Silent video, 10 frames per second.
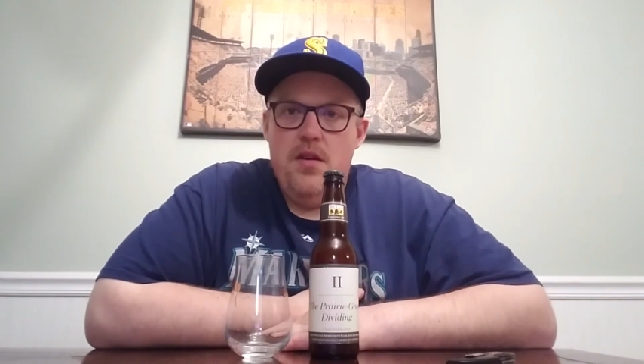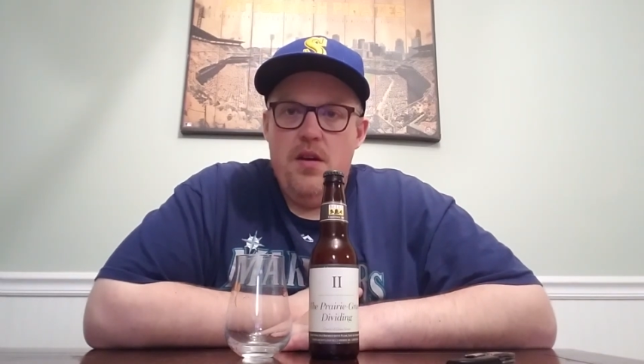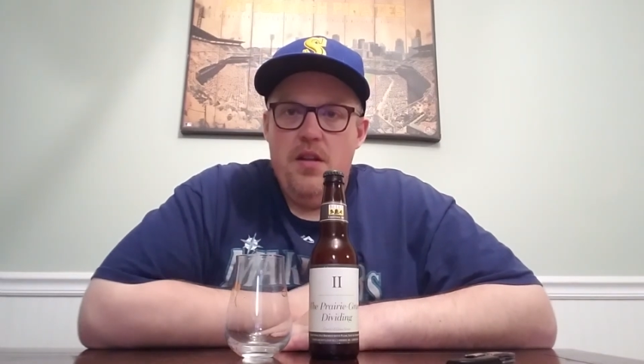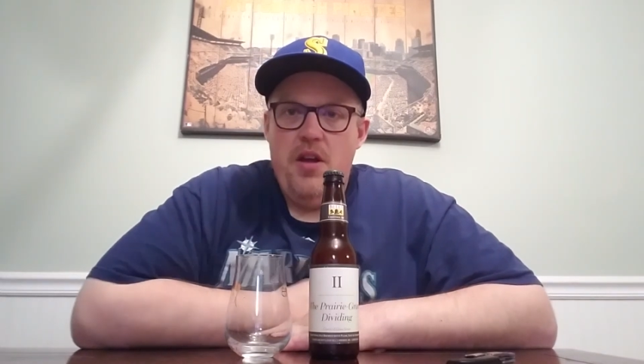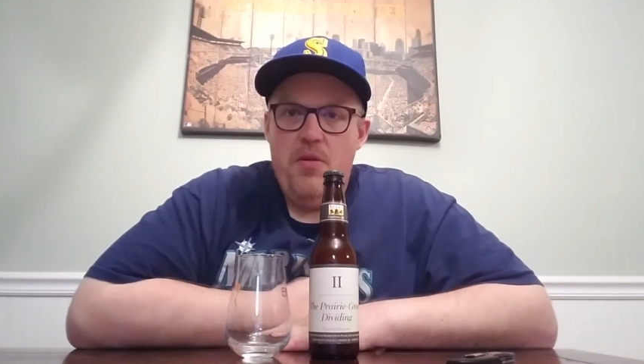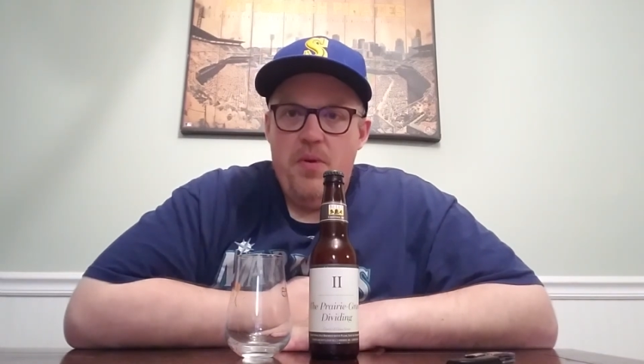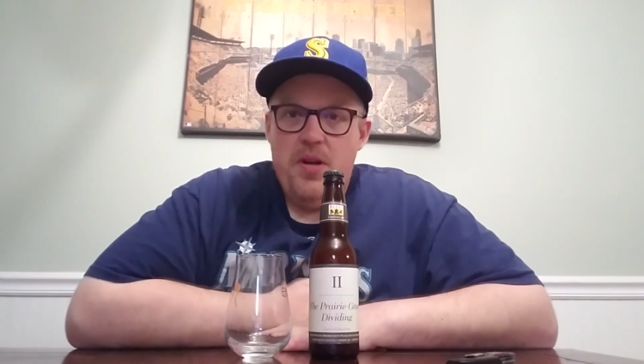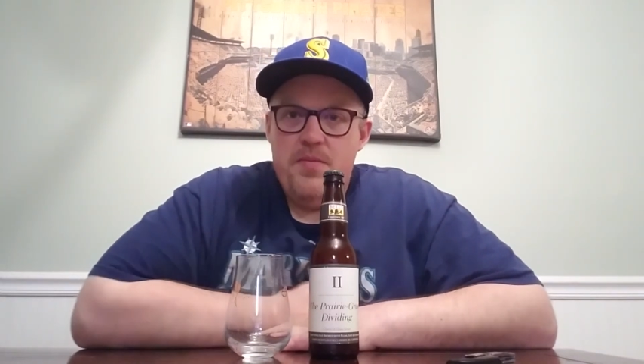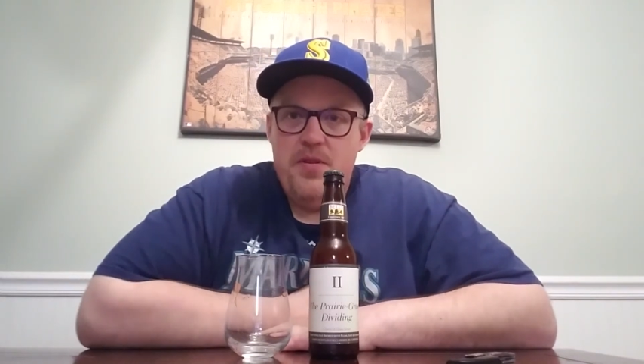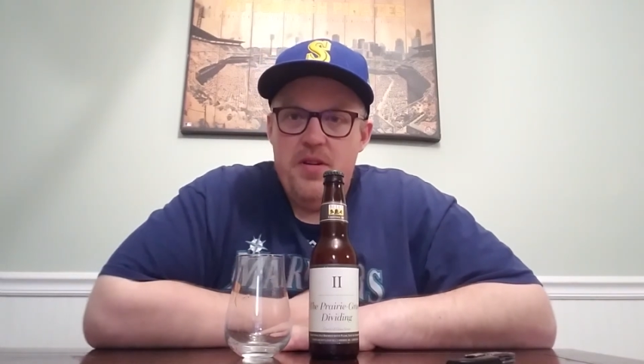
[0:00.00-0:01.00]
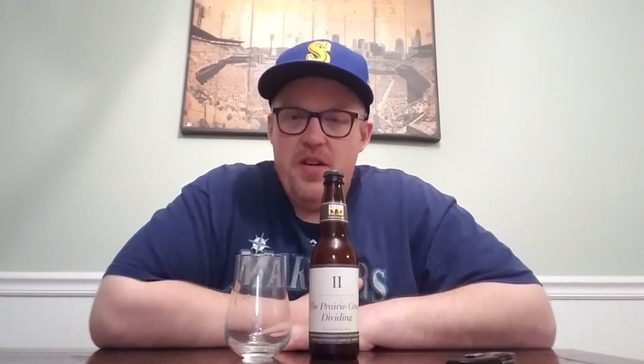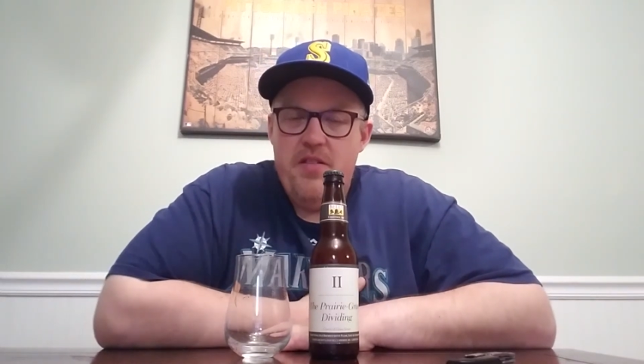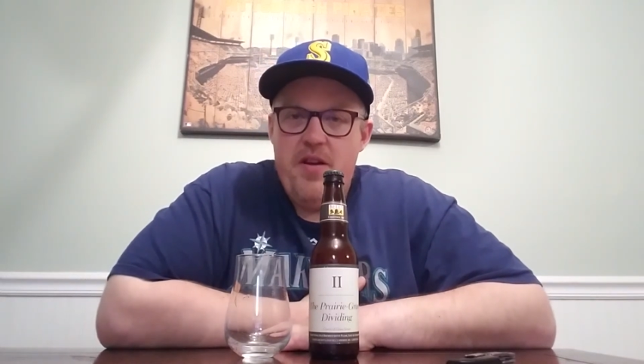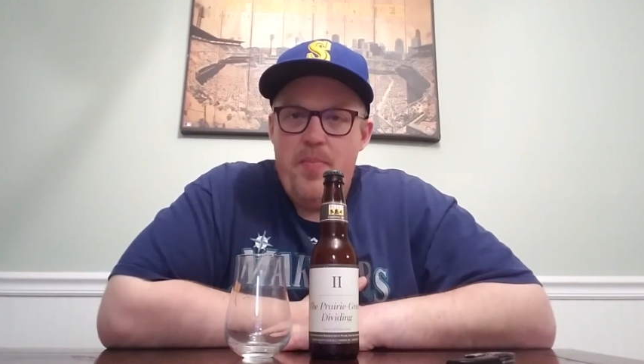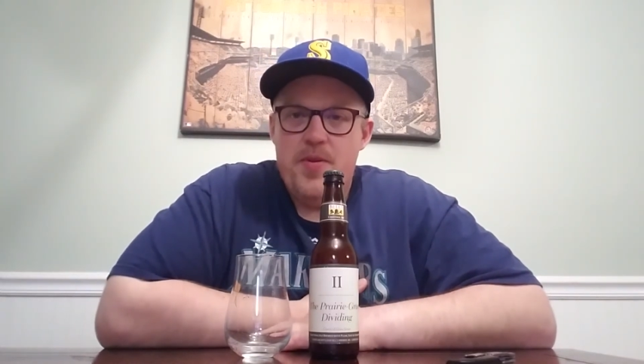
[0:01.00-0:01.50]
Hello and welcome to
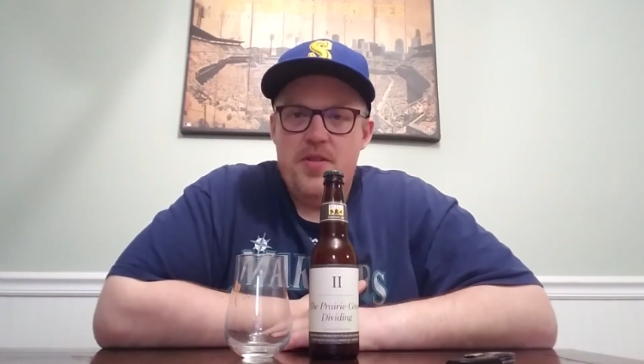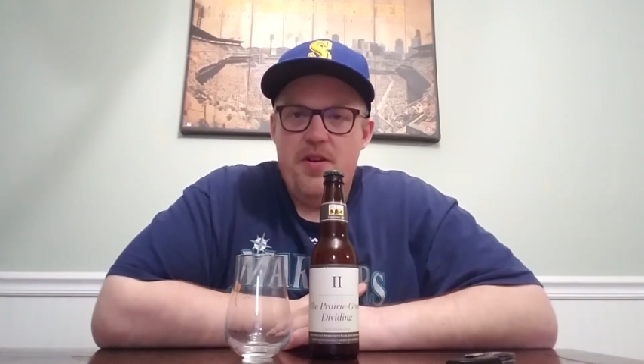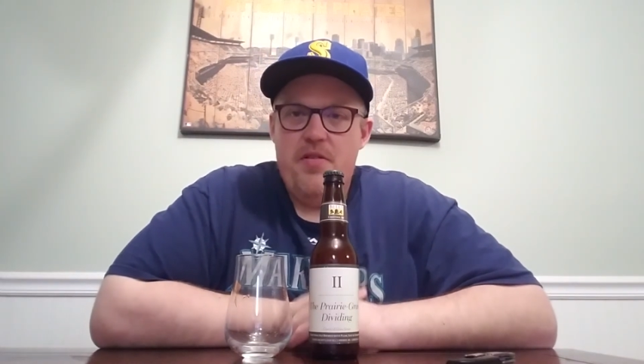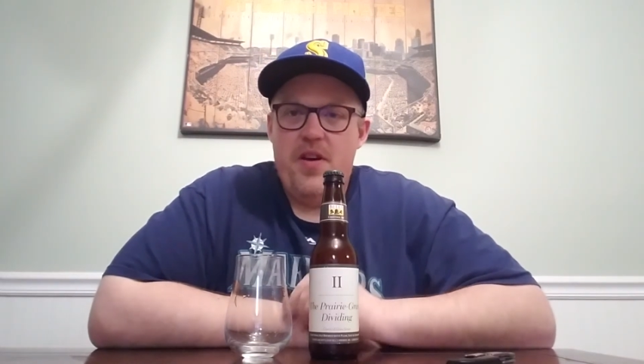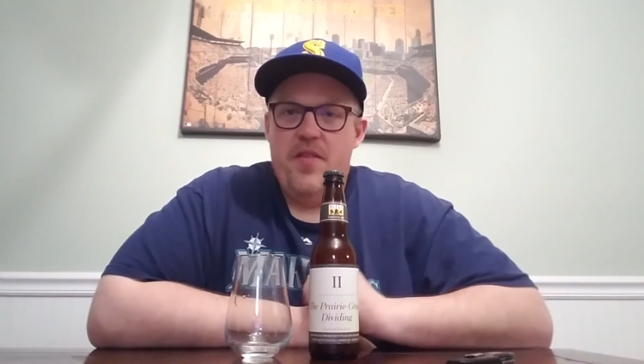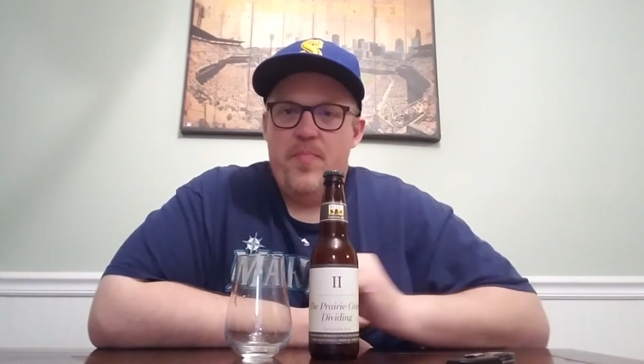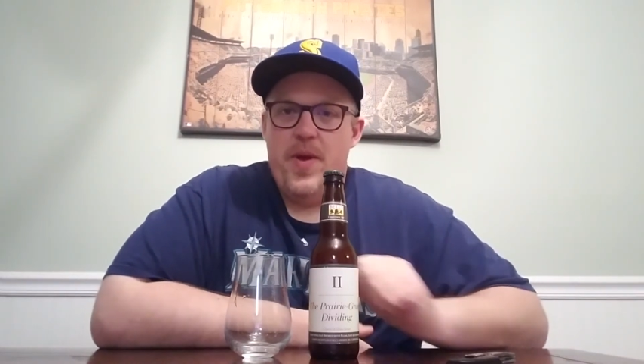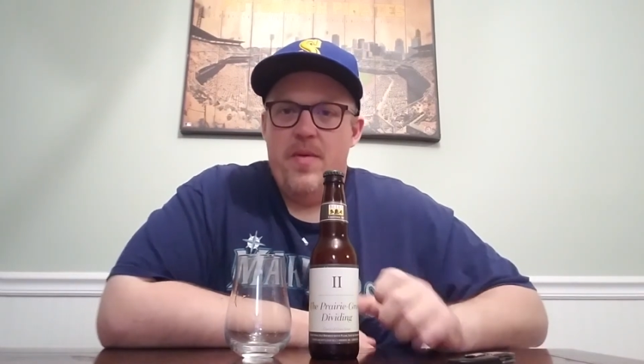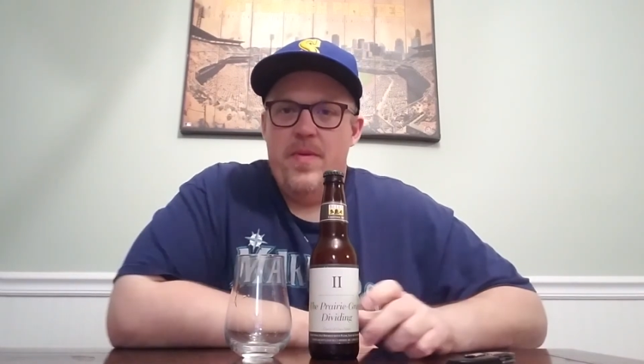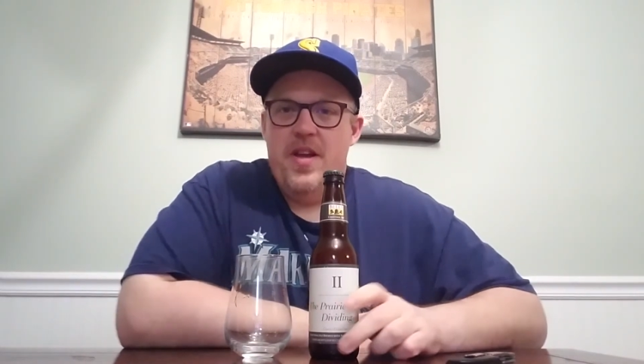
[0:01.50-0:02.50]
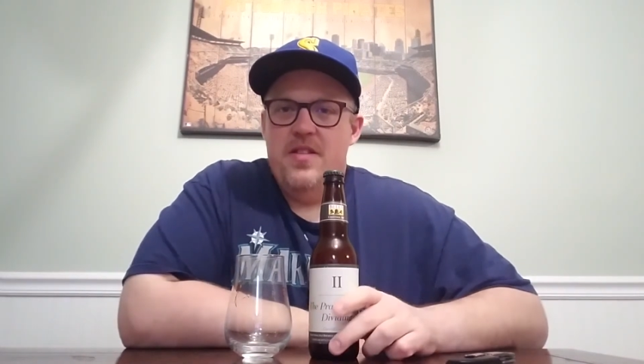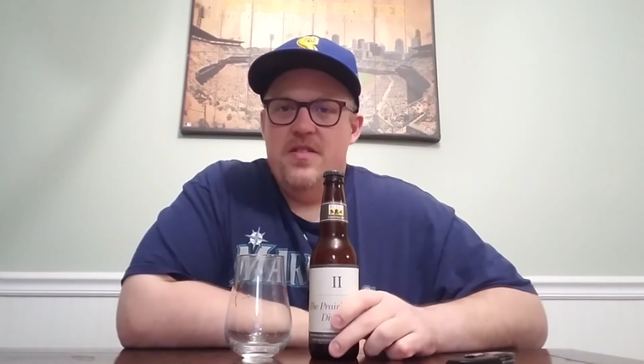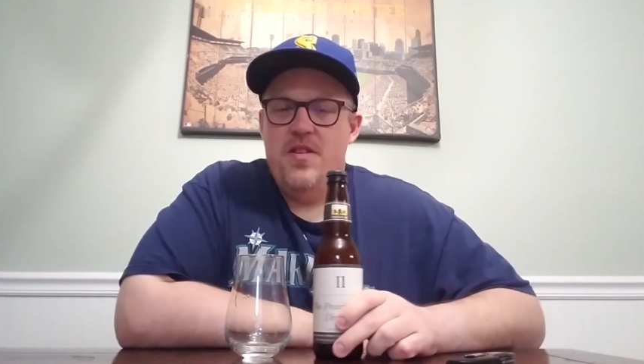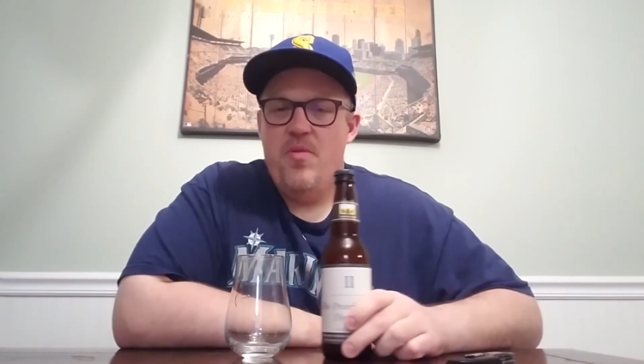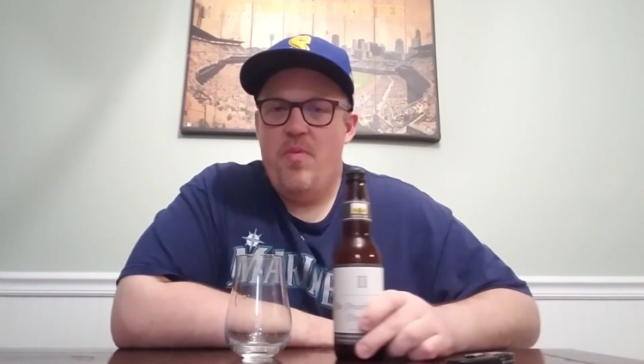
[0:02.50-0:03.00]
another episode of
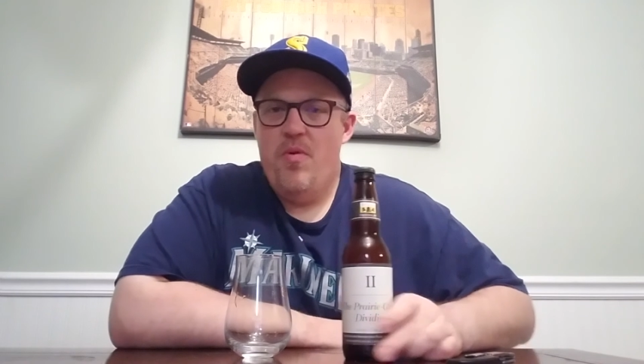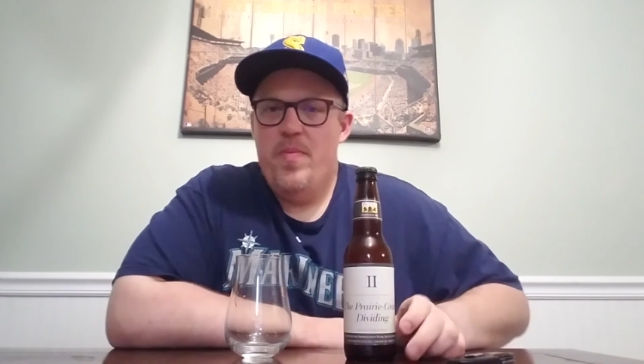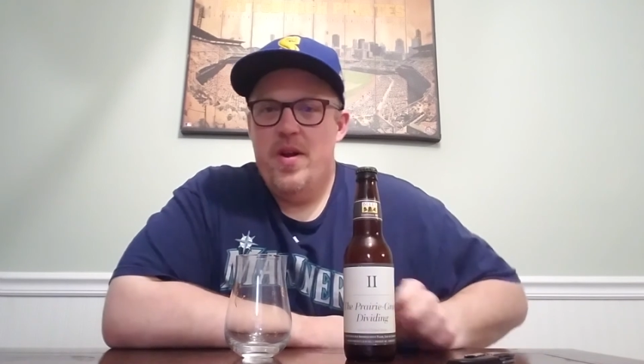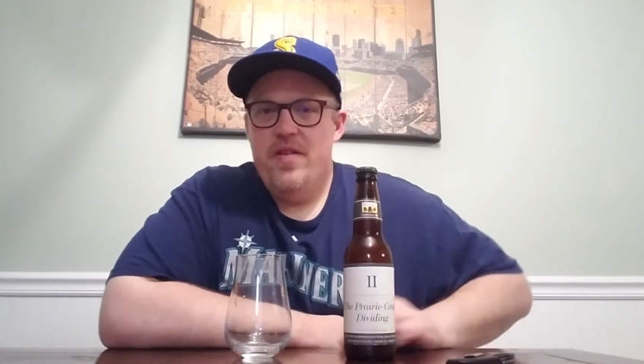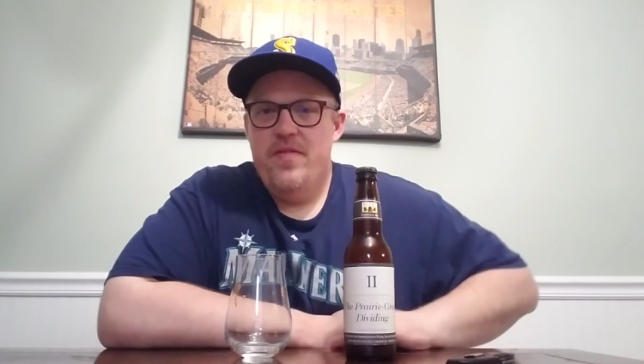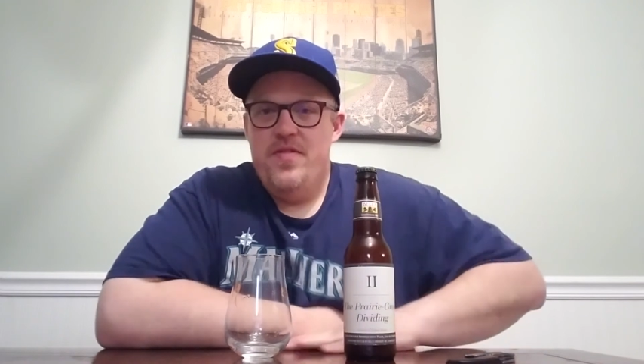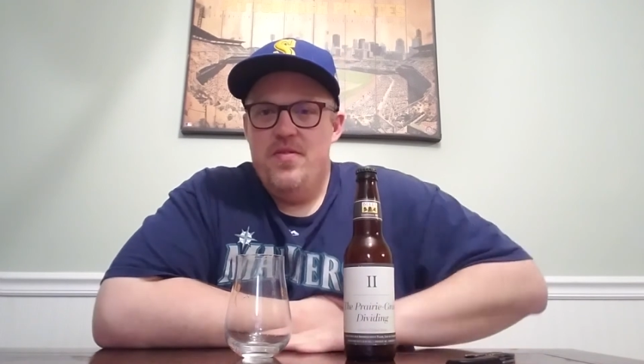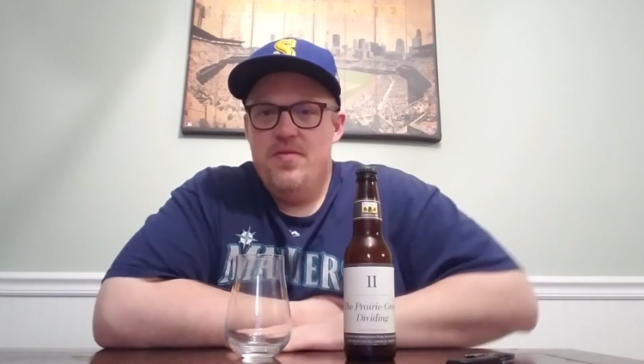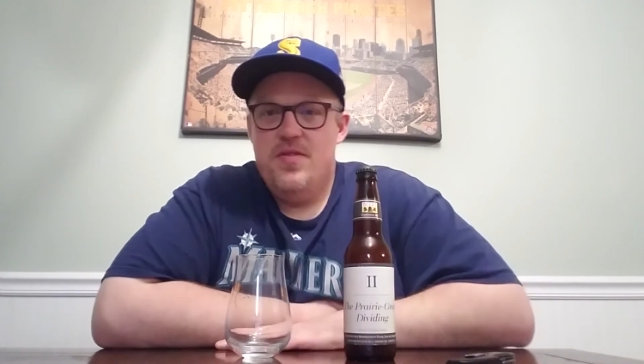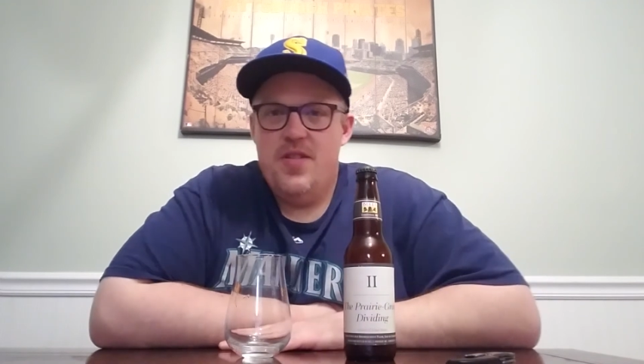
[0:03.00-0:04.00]
Beerman's No Bull Beer Reviews.